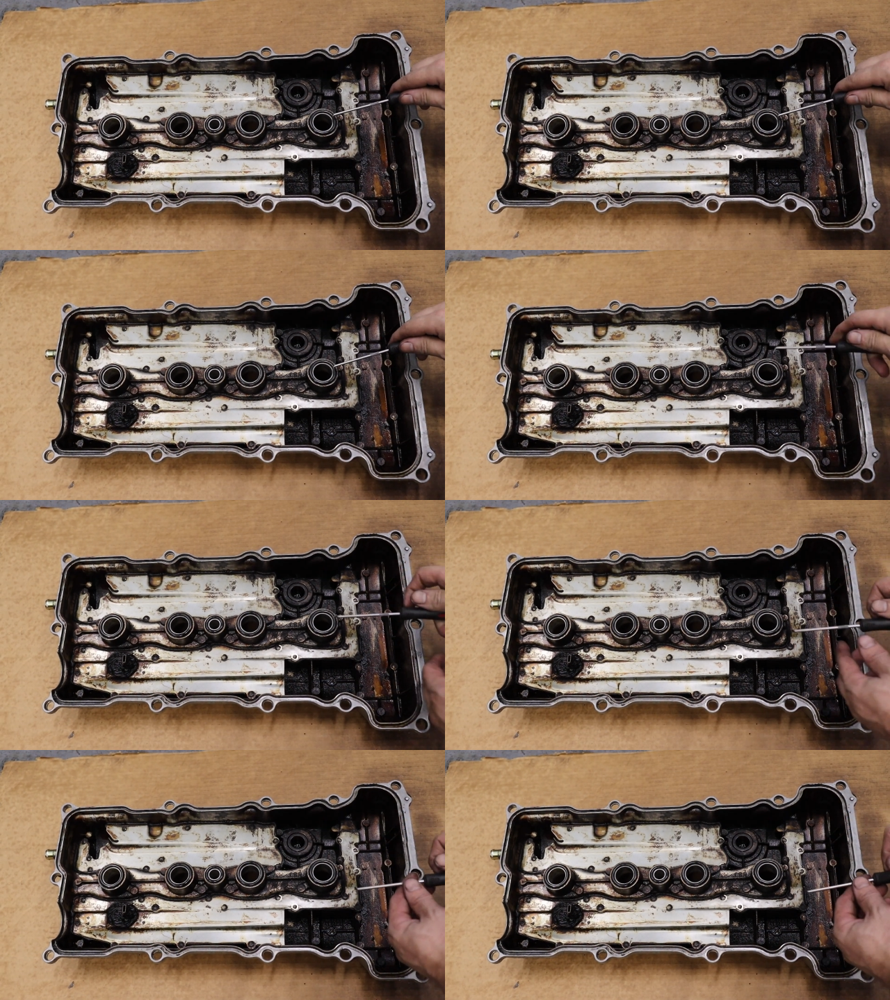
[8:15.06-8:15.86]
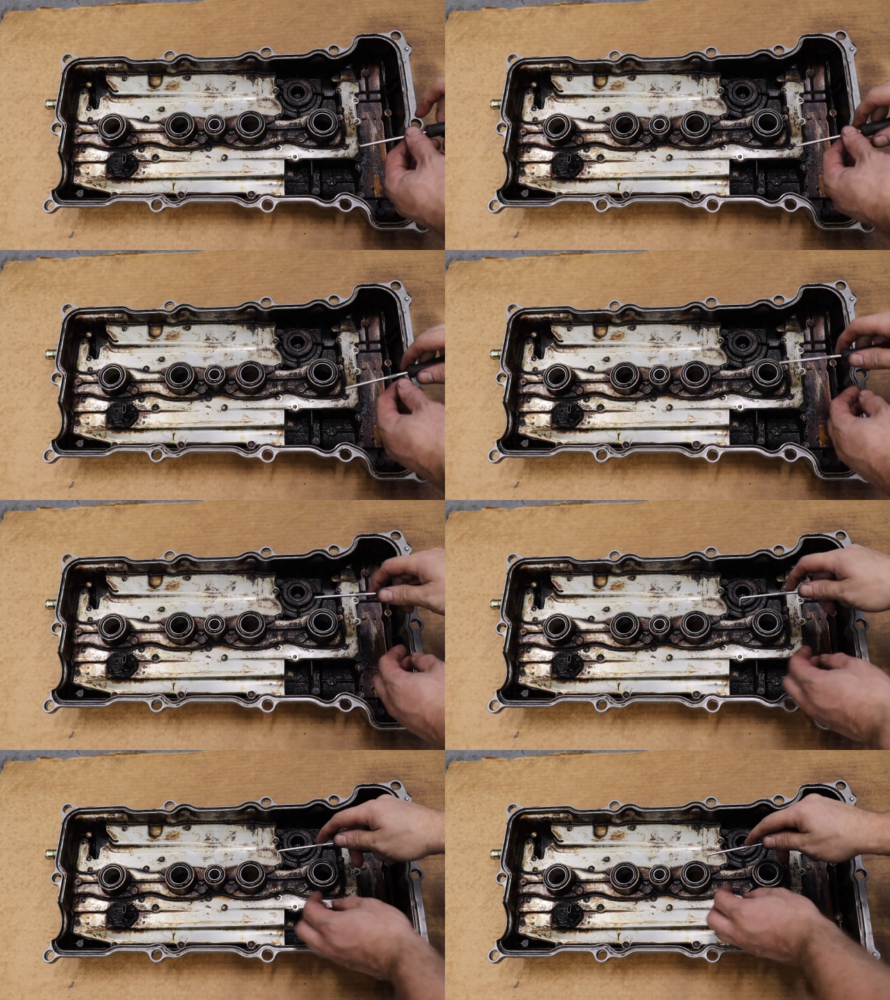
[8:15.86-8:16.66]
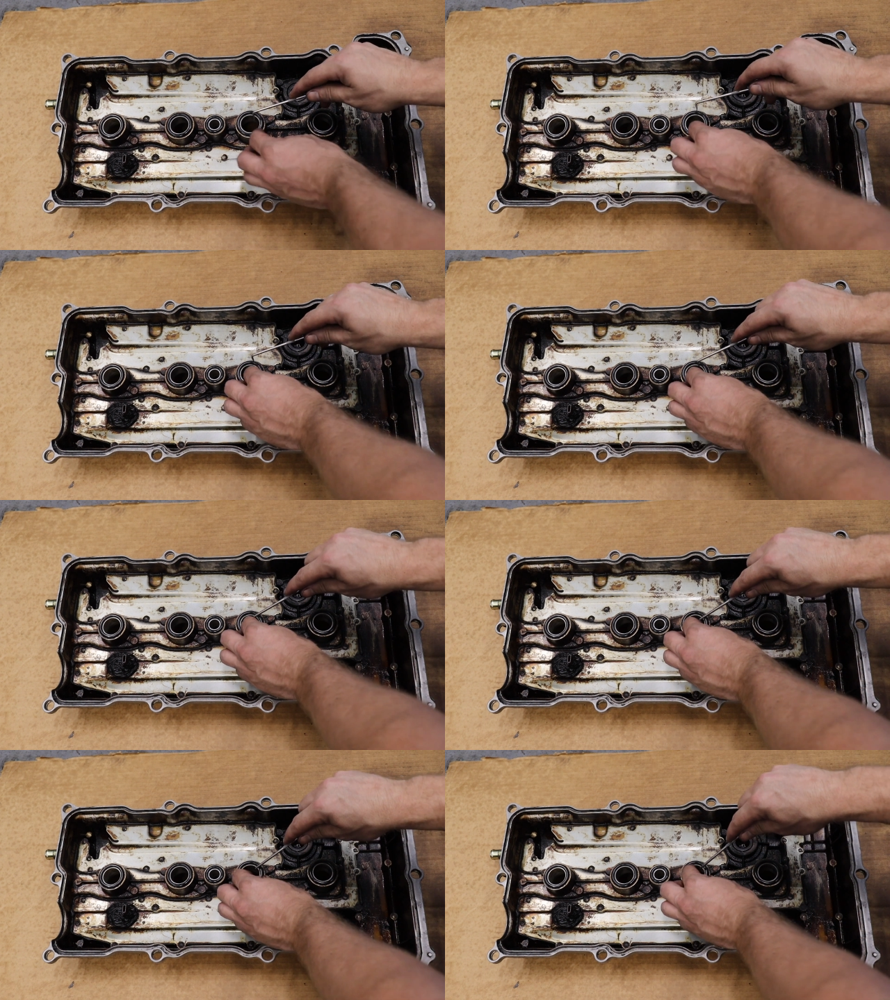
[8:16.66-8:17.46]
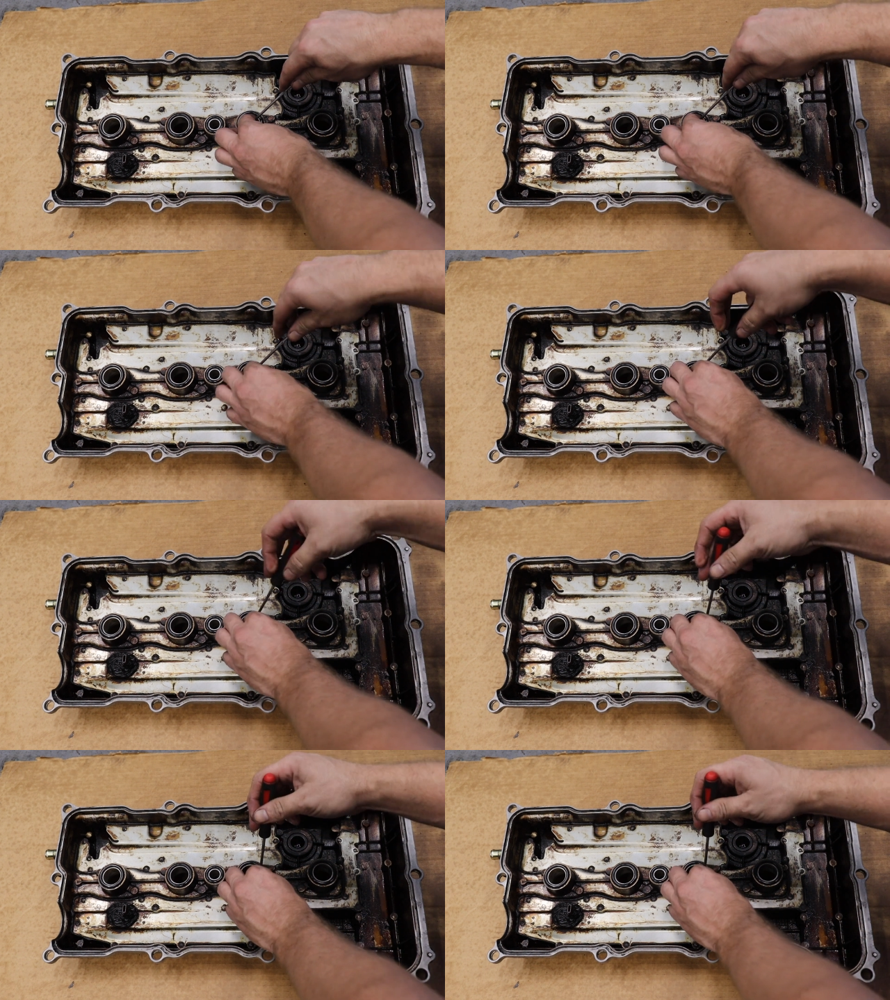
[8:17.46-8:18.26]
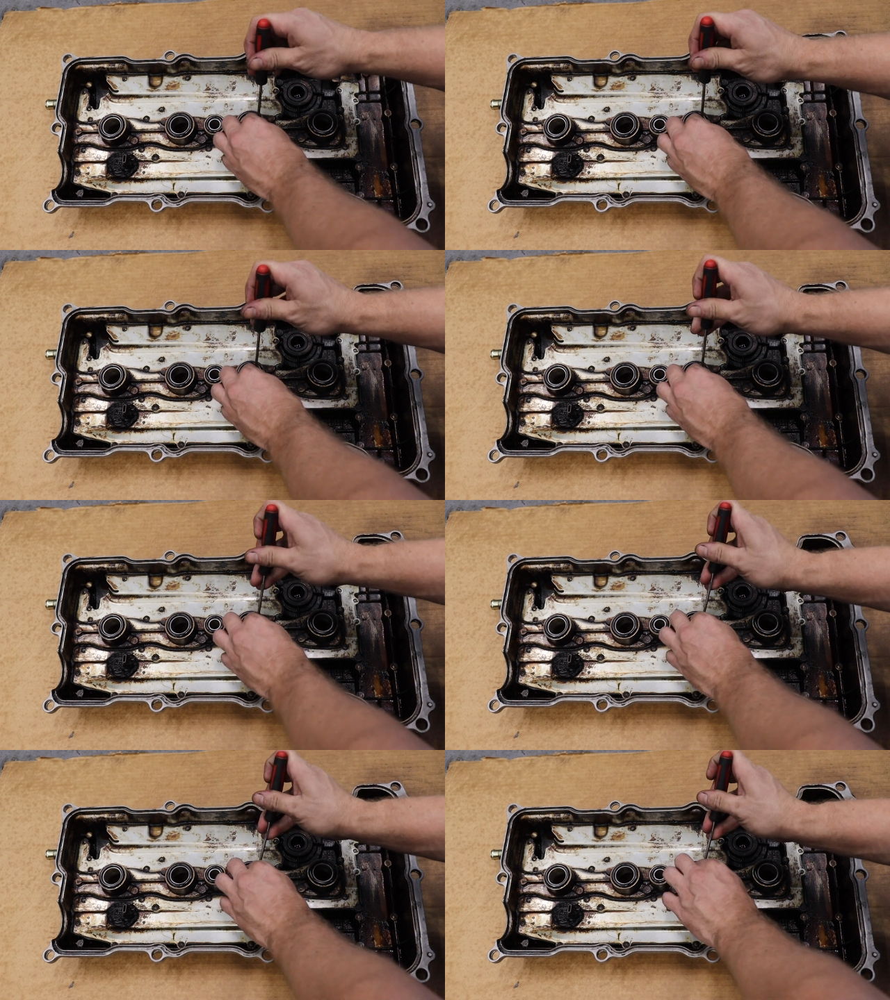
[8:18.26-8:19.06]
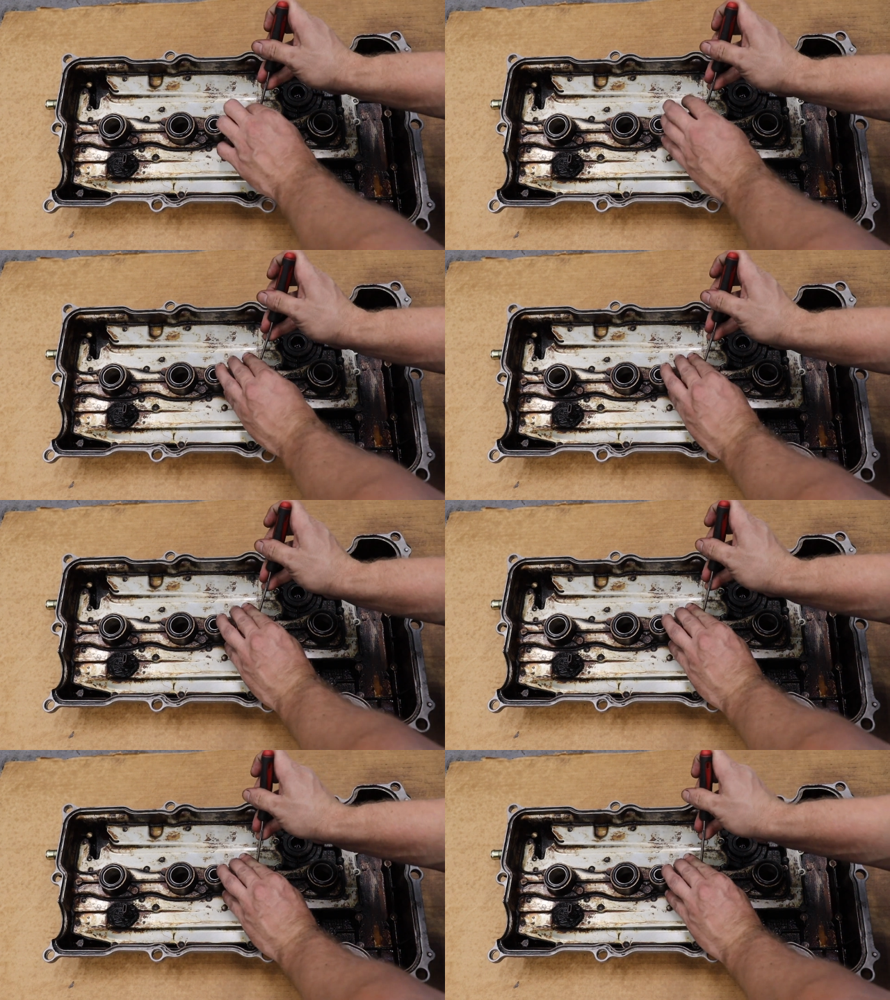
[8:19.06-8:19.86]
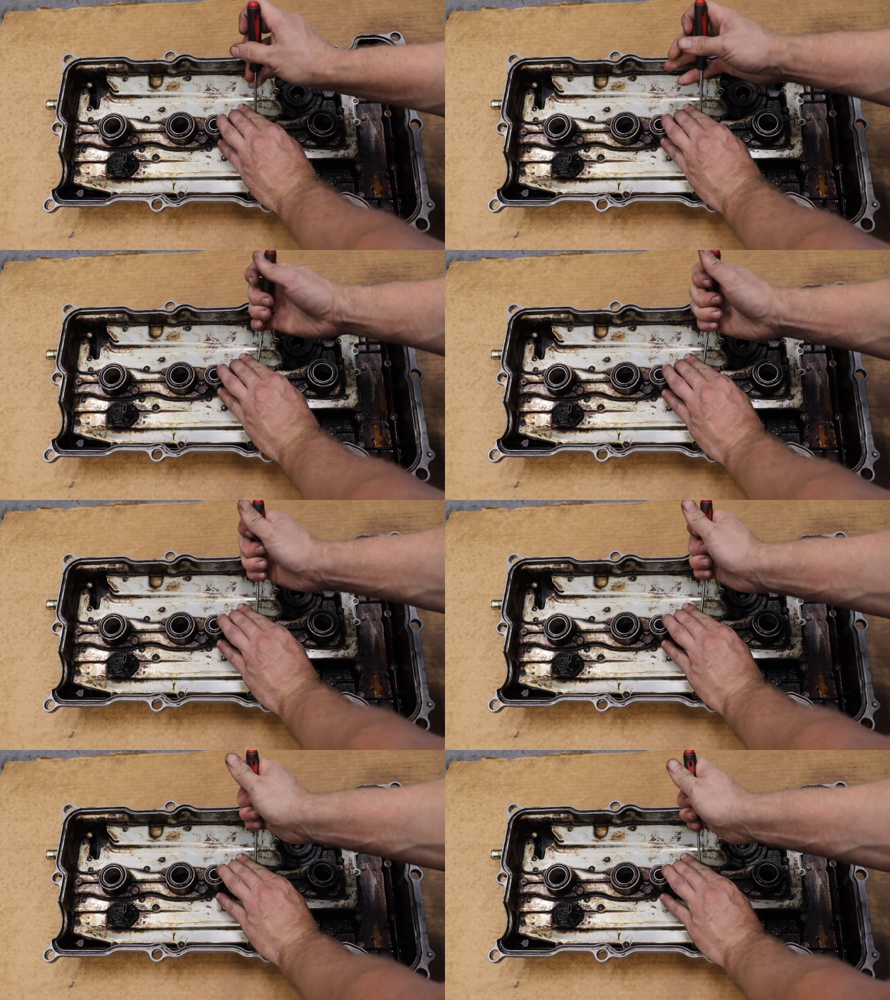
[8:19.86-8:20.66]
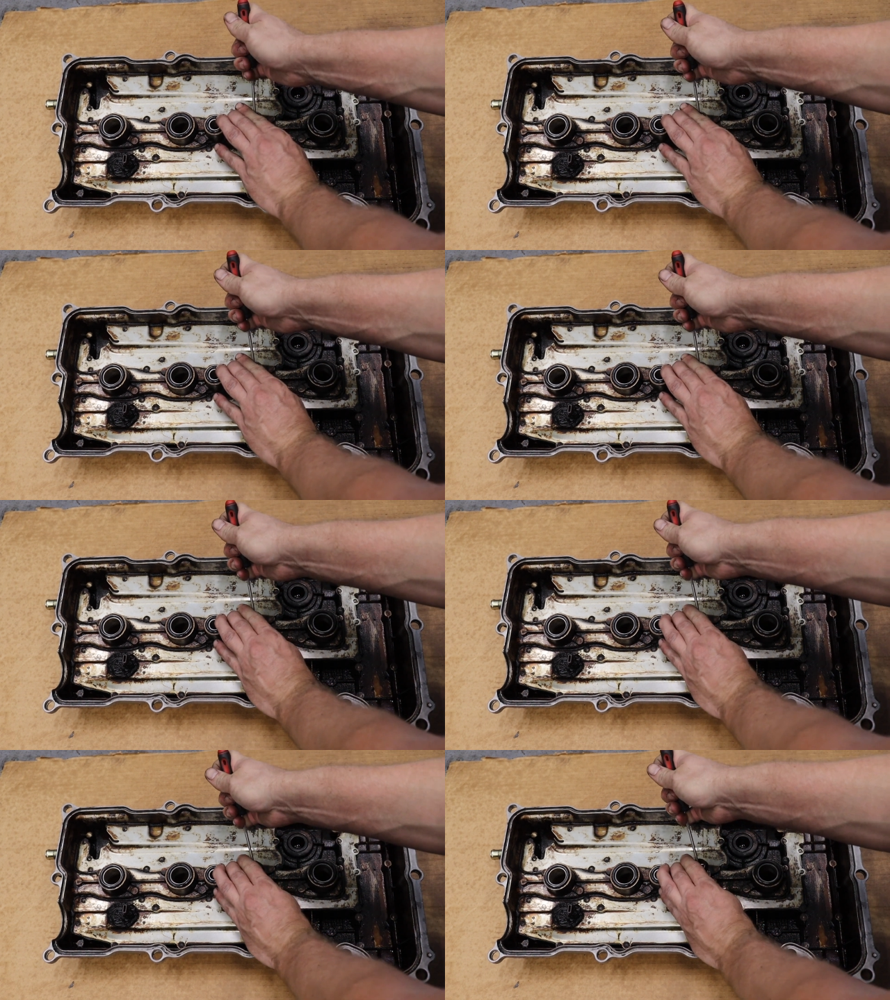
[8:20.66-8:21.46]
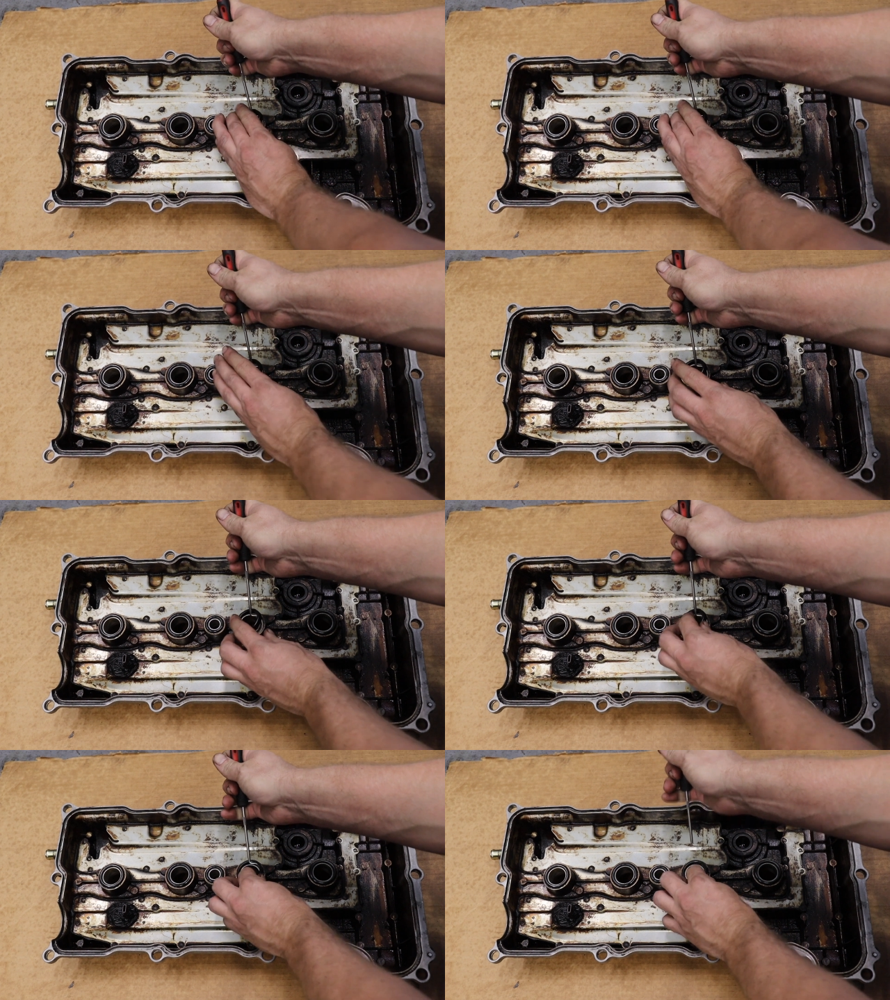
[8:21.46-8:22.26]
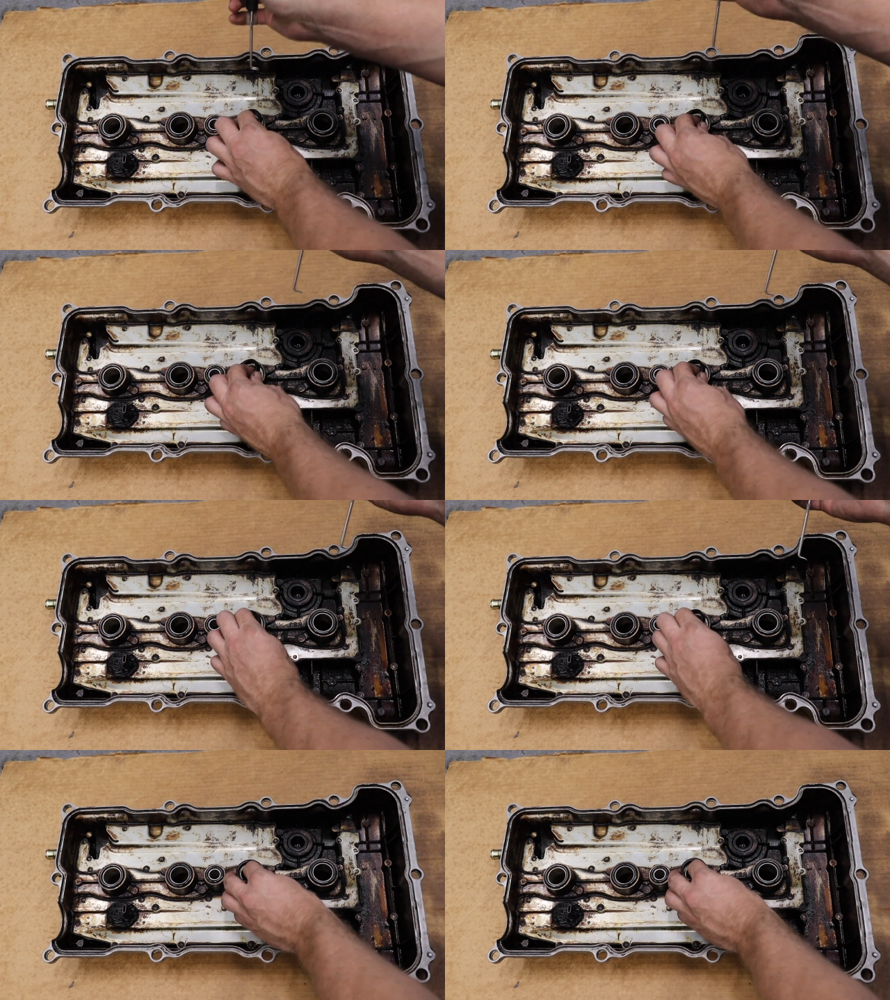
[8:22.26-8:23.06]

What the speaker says: Nobody's mouth can be seen.